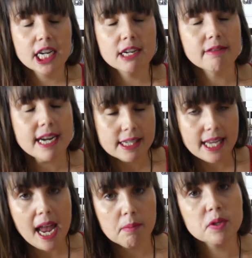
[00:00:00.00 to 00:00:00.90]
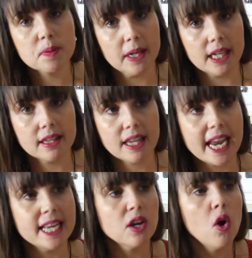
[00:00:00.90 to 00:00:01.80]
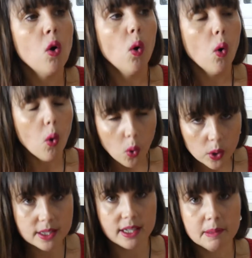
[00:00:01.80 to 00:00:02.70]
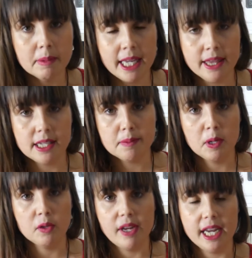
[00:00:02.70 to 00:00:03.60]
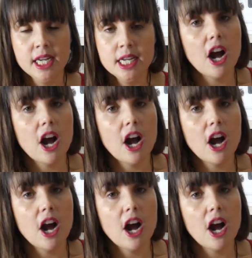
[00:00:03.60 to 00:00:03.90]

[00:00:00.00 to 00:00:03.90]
Chris Hemsworth is awesome in this movie.